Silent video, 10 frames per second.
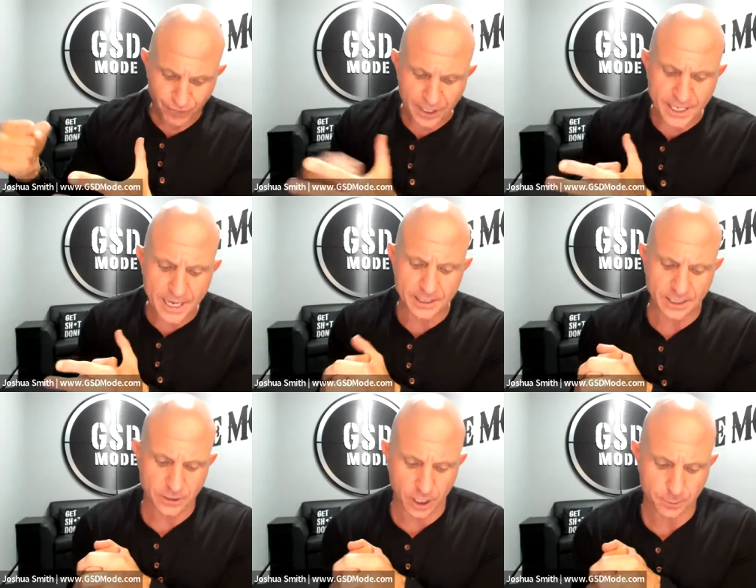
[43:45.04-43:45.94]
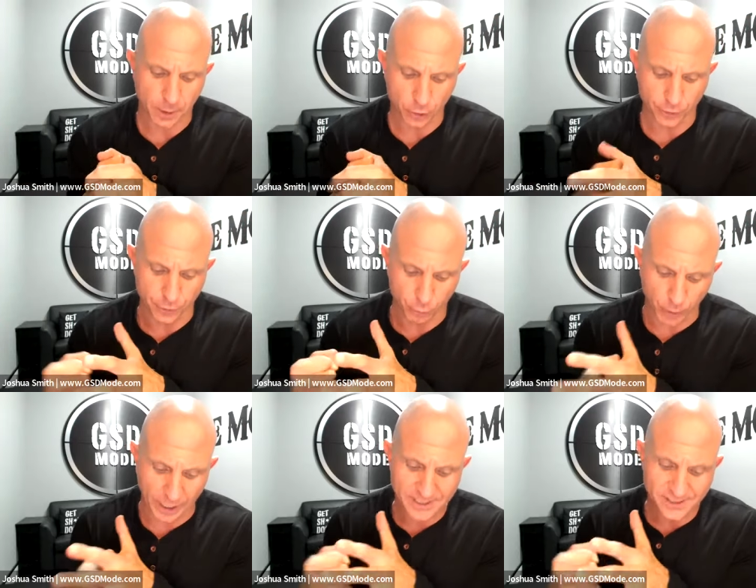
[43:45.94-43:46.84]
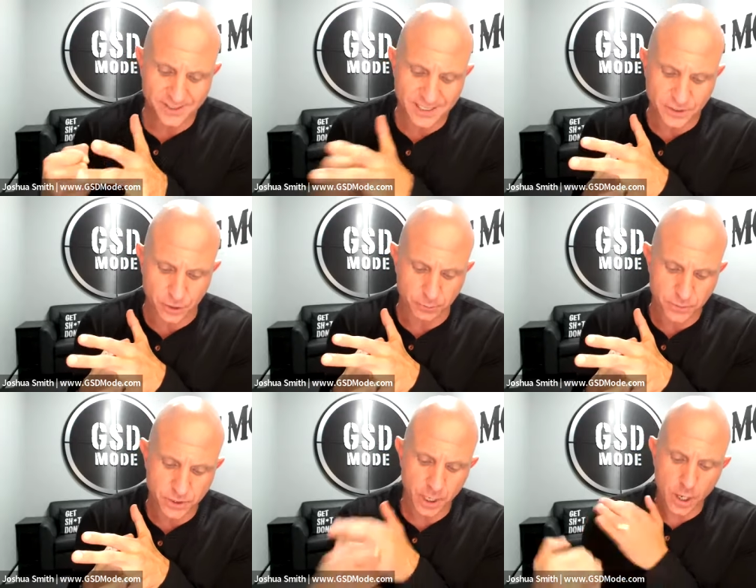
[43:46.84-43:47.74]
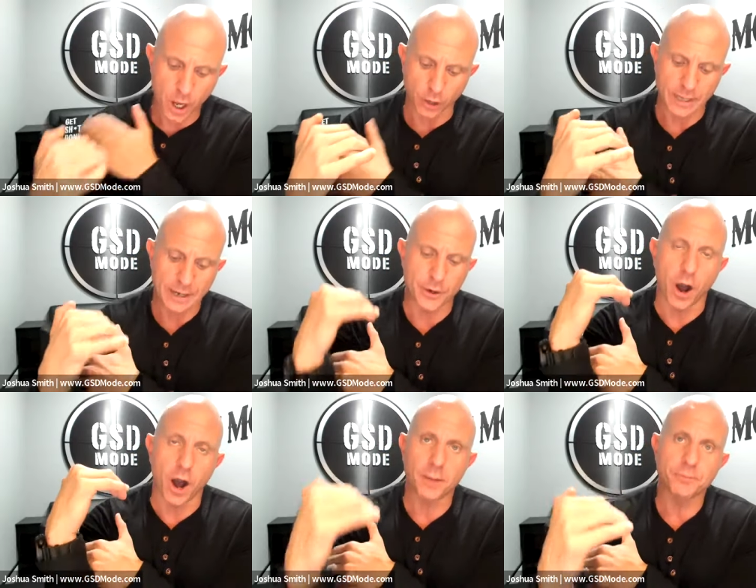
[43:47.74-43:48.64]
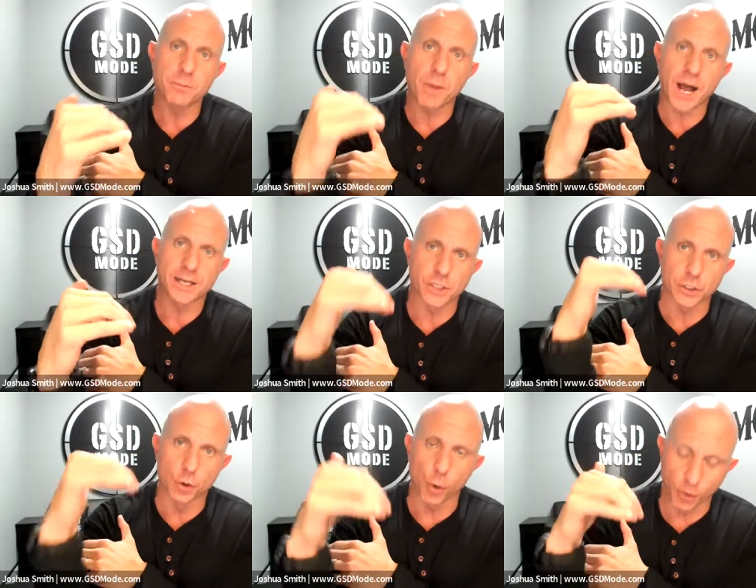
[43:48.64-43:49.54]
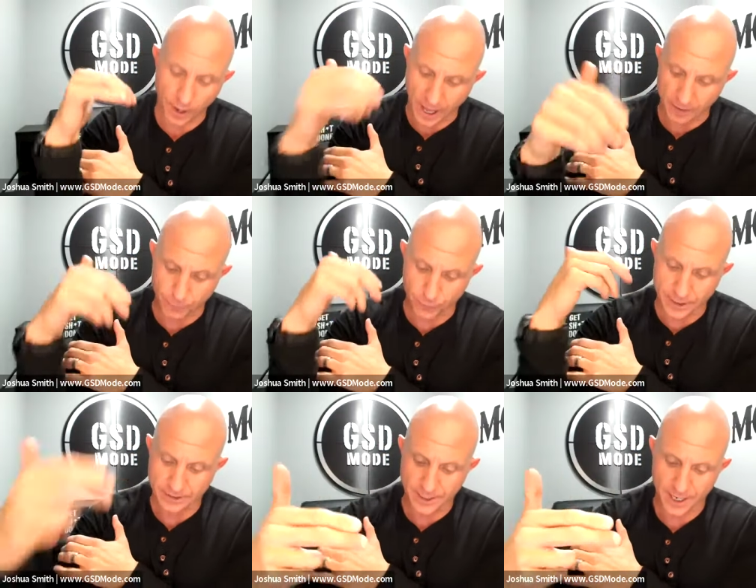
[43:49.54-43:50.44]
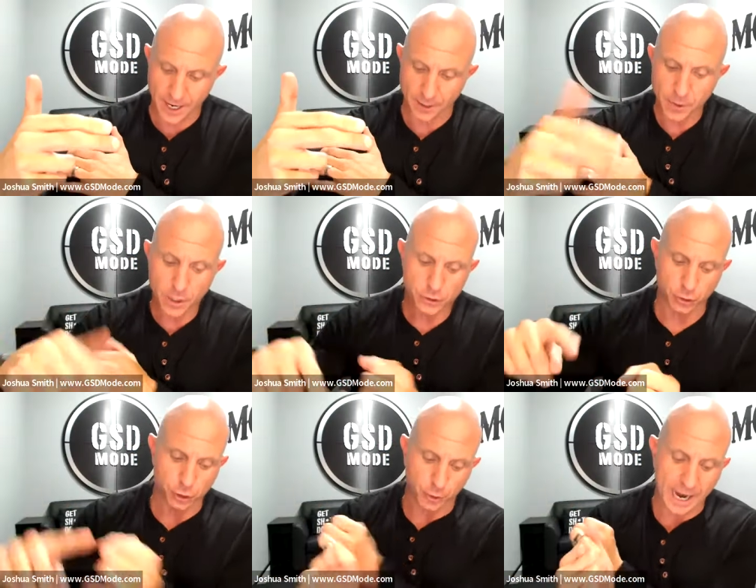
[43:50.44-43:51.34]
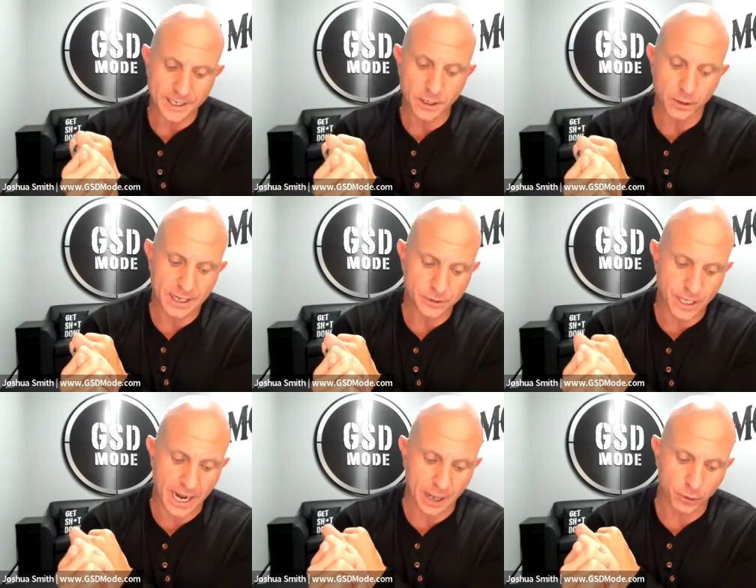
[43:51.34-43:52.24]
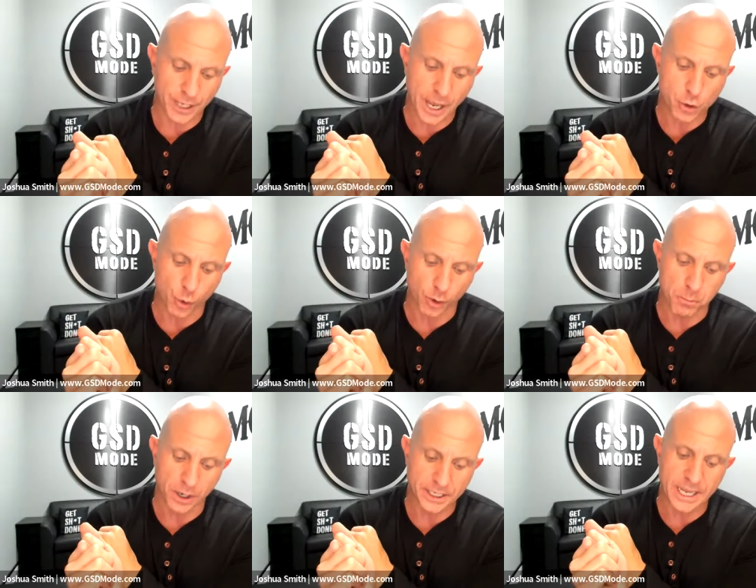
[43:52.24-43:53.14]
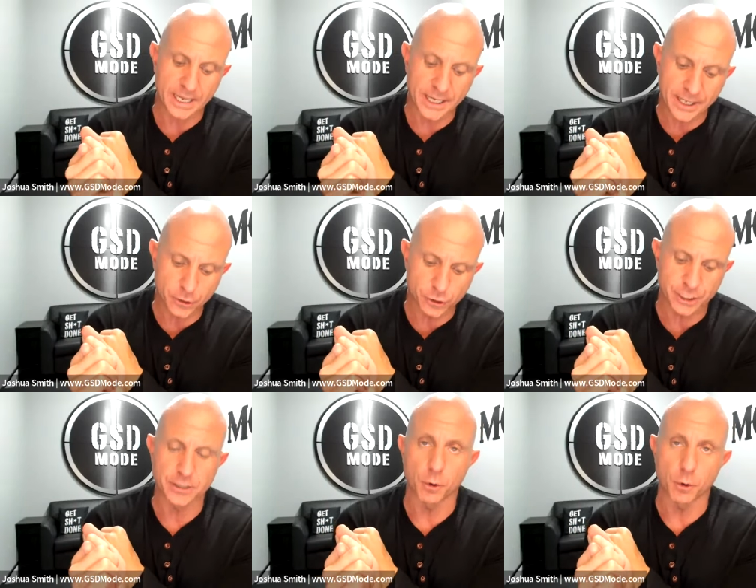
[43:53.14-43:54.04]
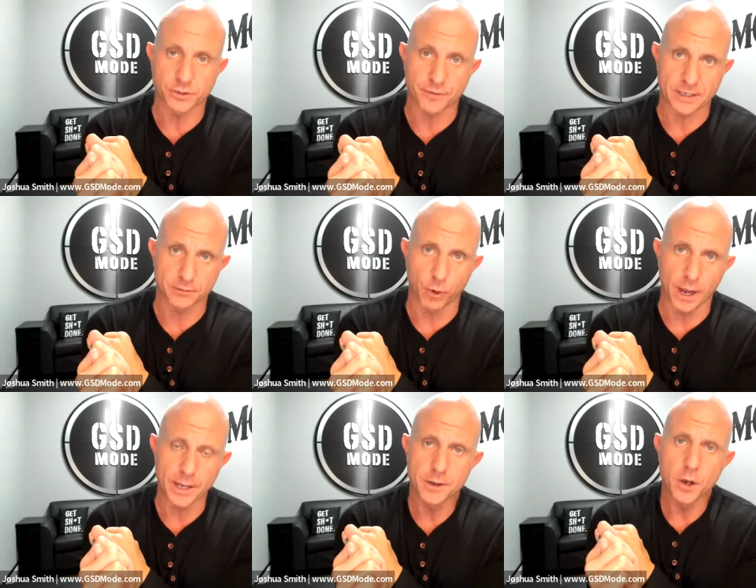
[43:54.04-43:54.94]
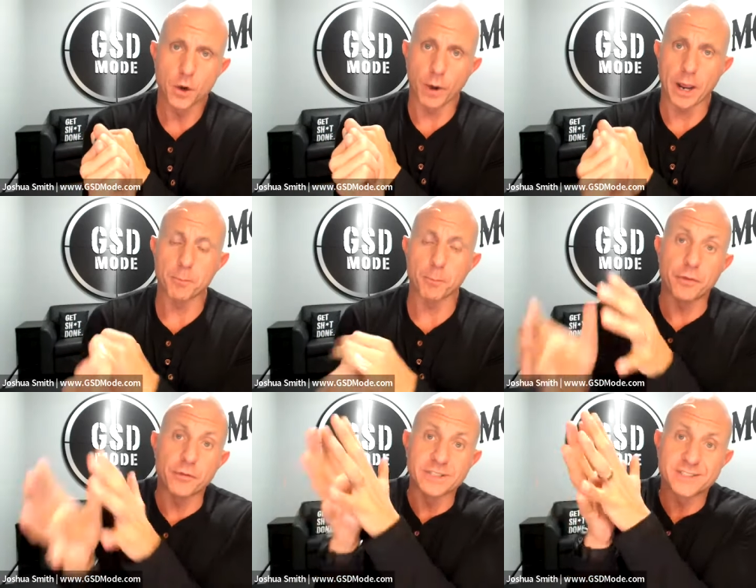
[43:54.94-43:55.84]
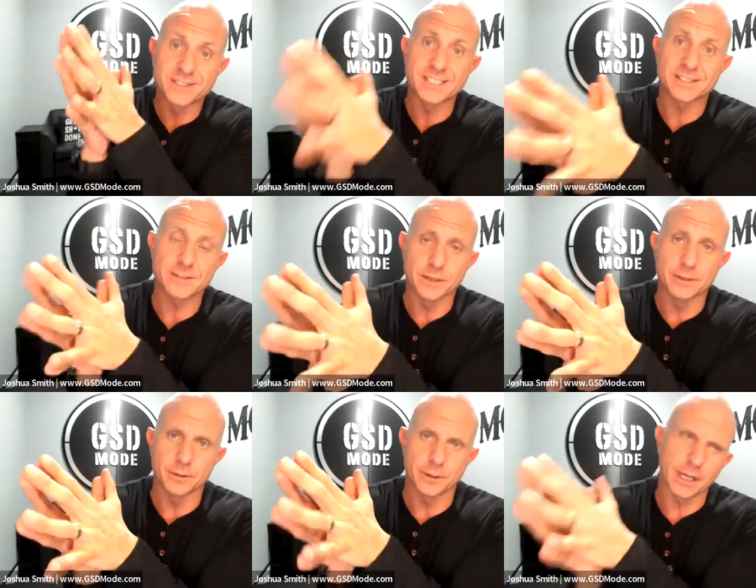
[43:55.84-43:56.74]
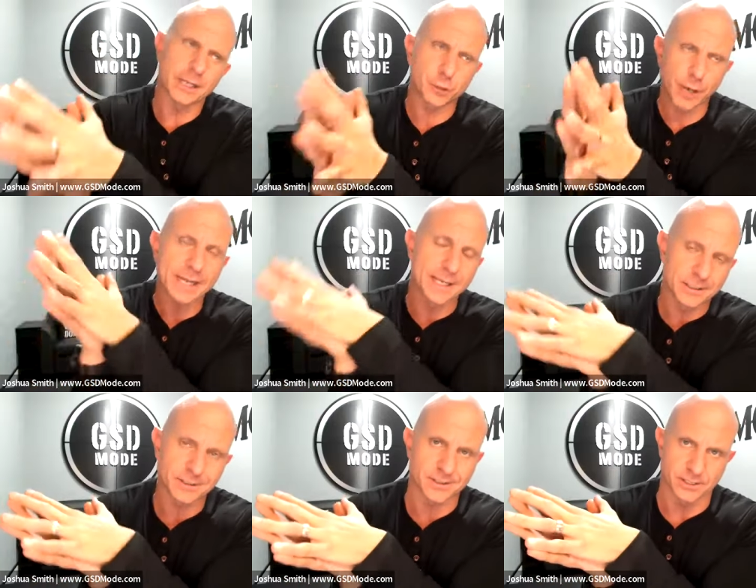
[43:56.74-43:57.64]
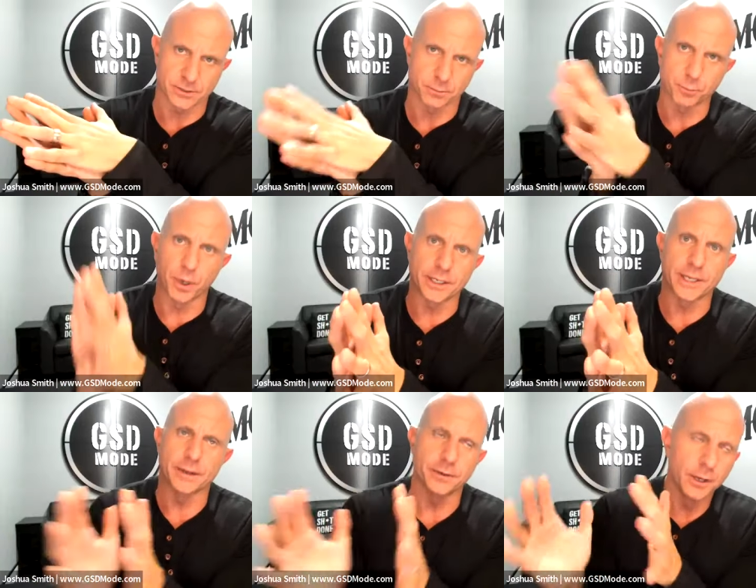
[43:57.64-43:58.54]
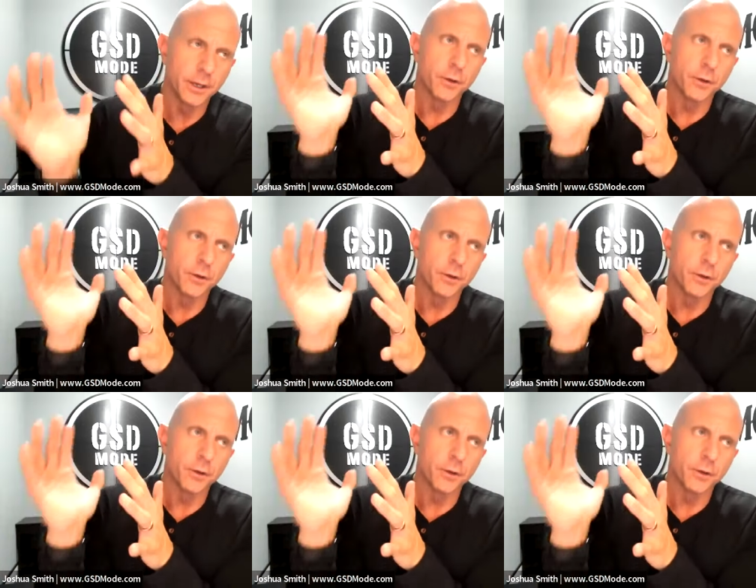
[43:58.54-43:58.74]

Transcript: again, as I talked about earlier, the right systems allow you to optimize your effort and time. So tracking allows you to allocate your money and energy in the most effective way, right? But then the, the and, and tracking is a system. But again,